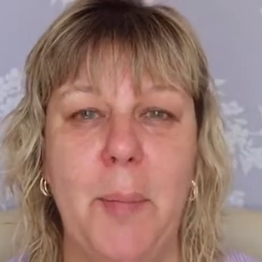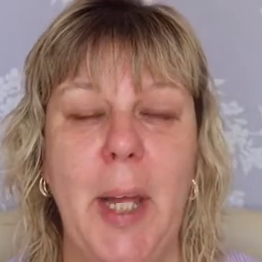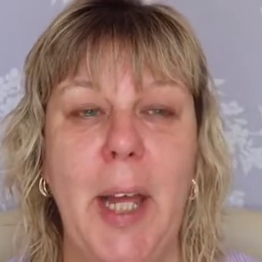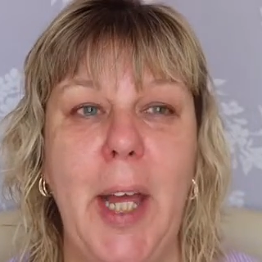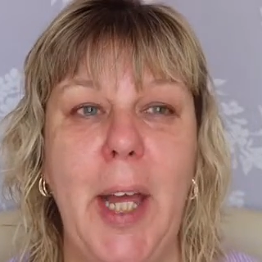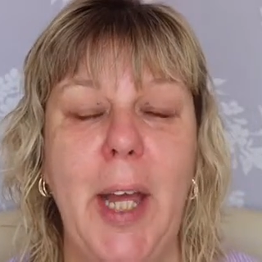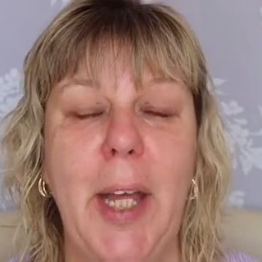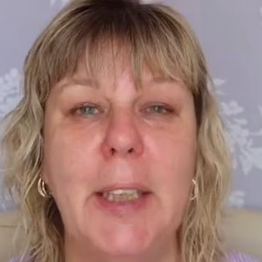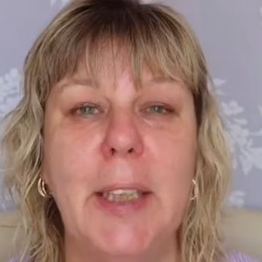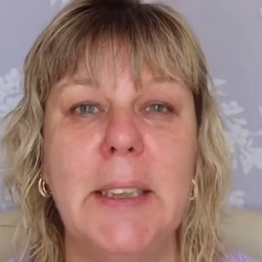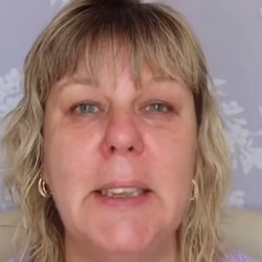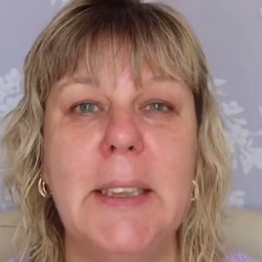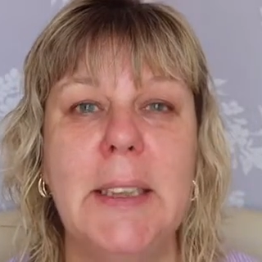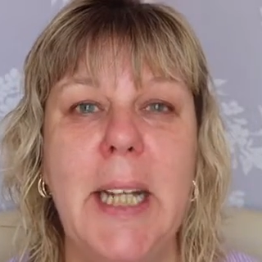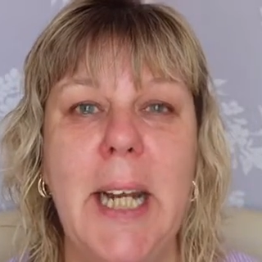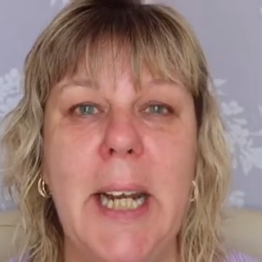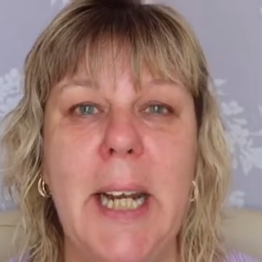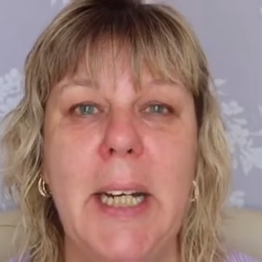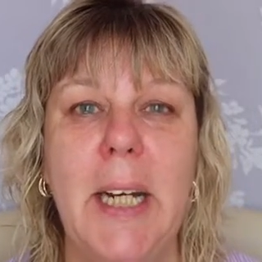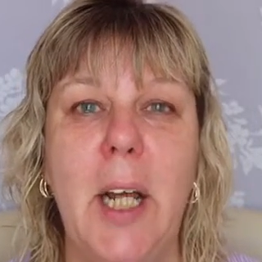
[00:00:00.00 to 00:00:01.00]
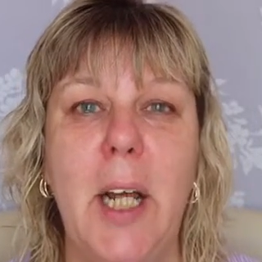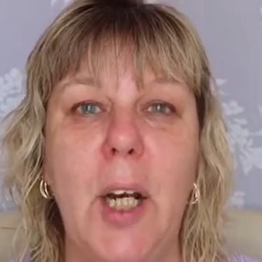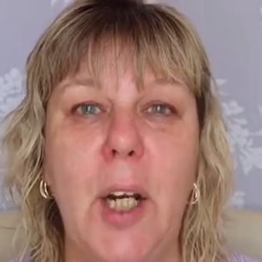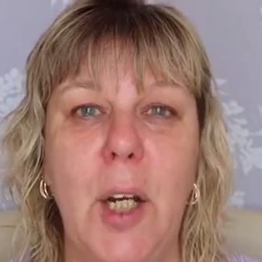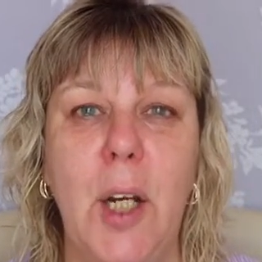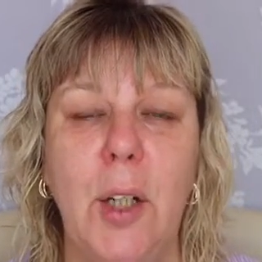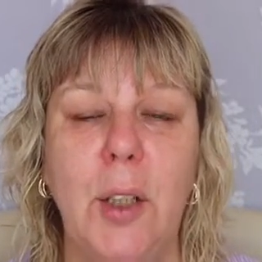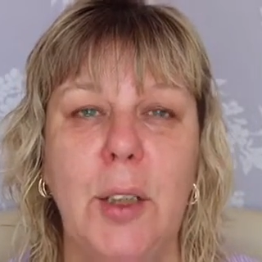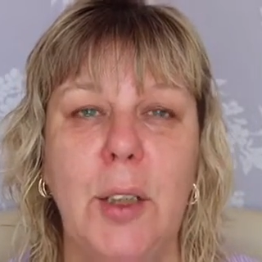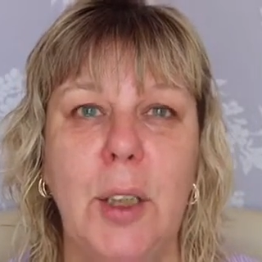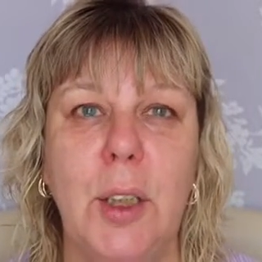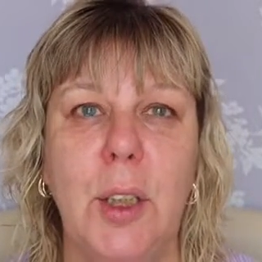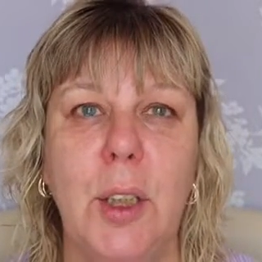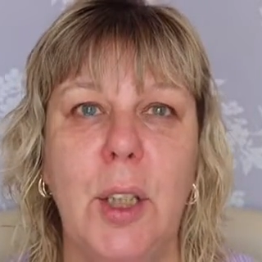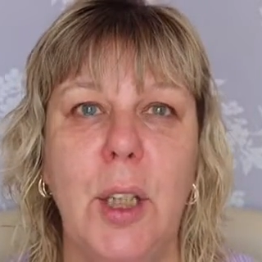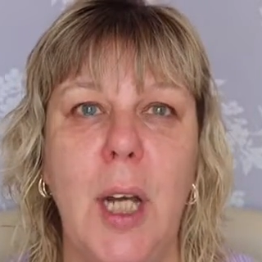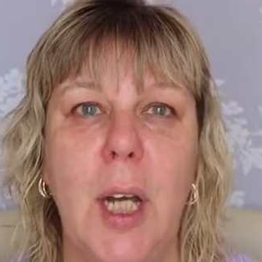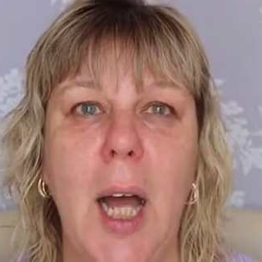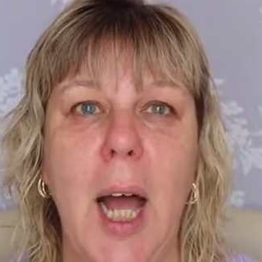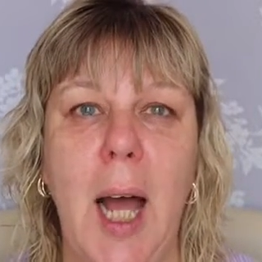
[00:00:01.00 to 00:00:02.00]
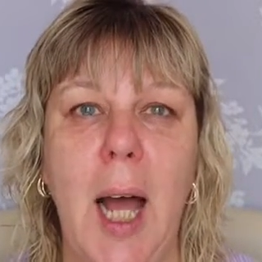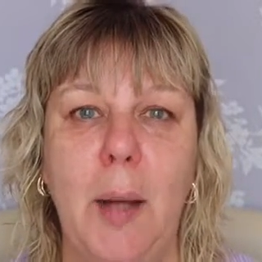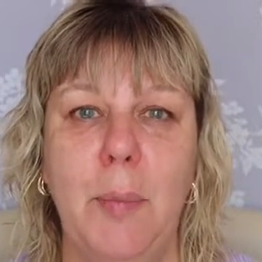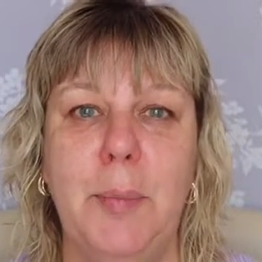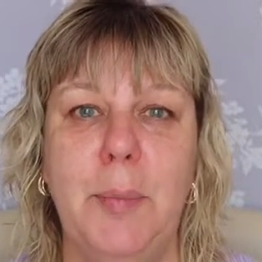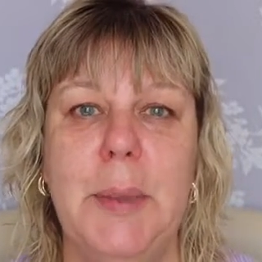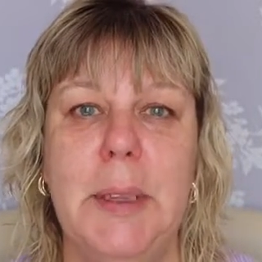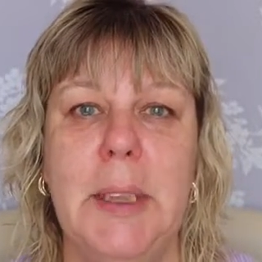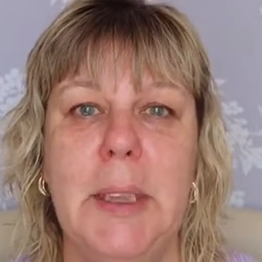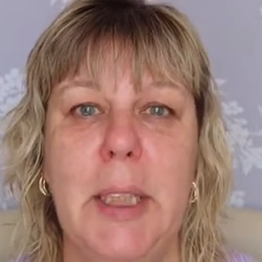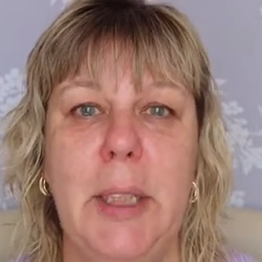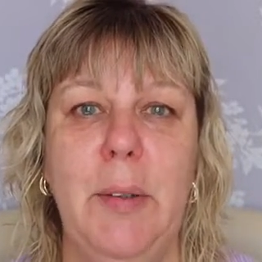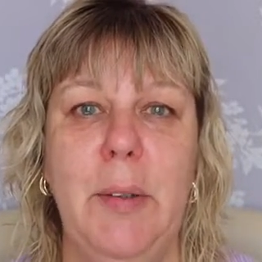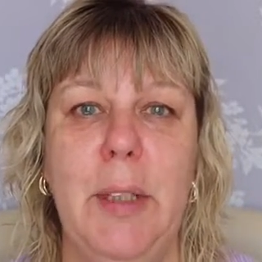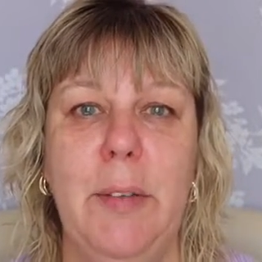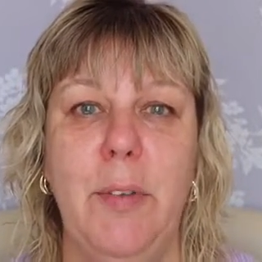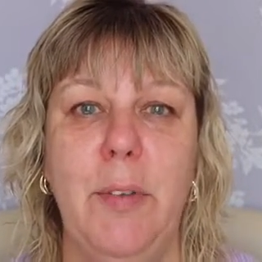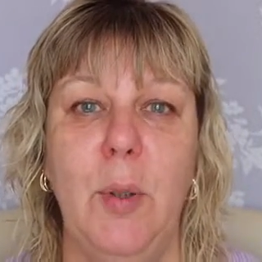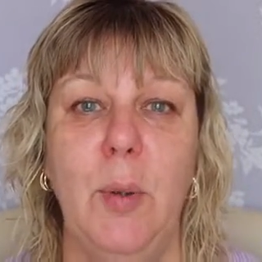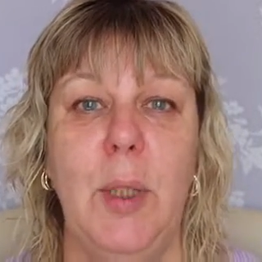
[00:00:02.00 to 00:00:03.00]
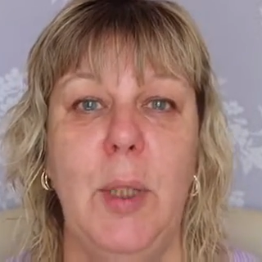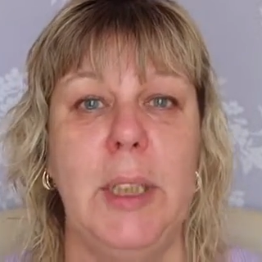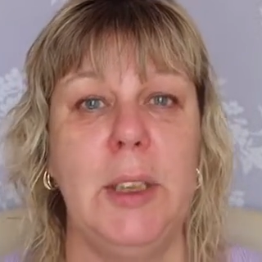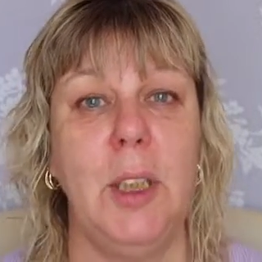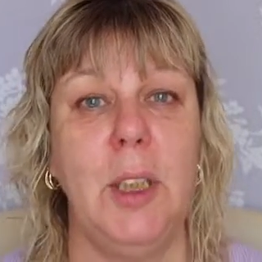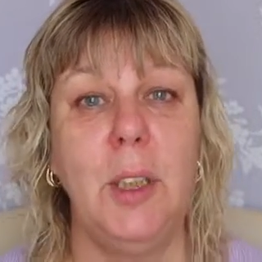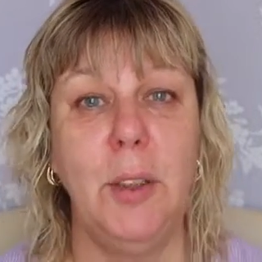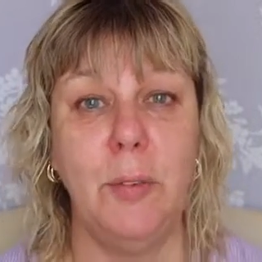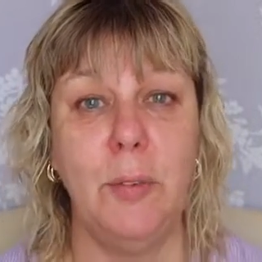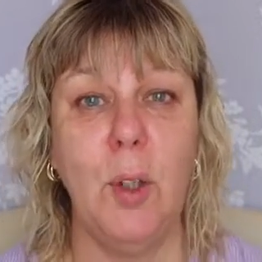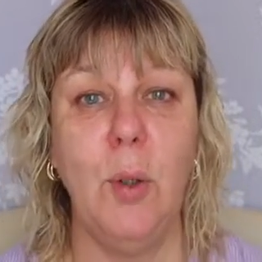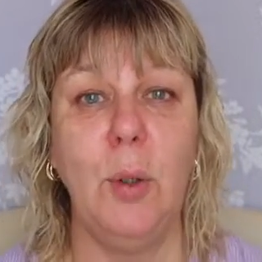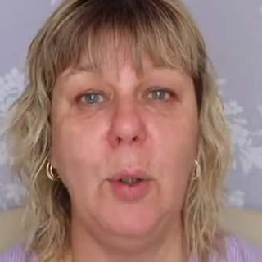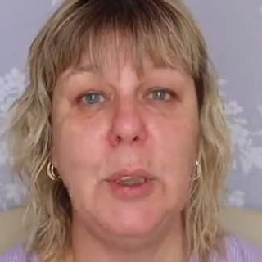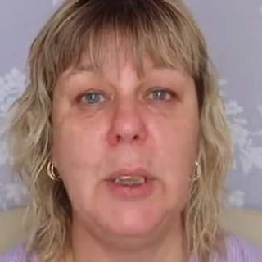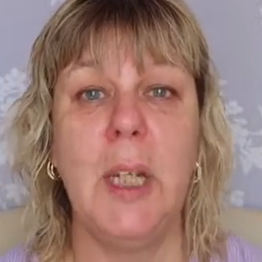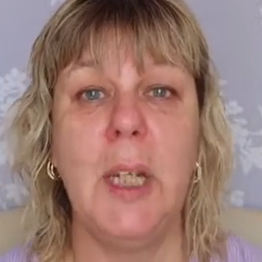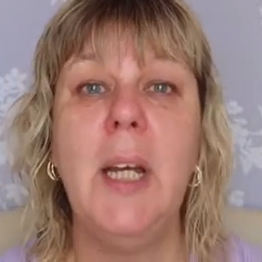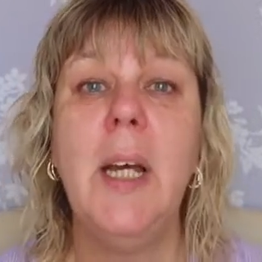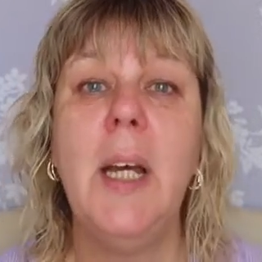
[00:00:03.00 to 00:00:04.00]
But her skin looked absolutely flawless, and of course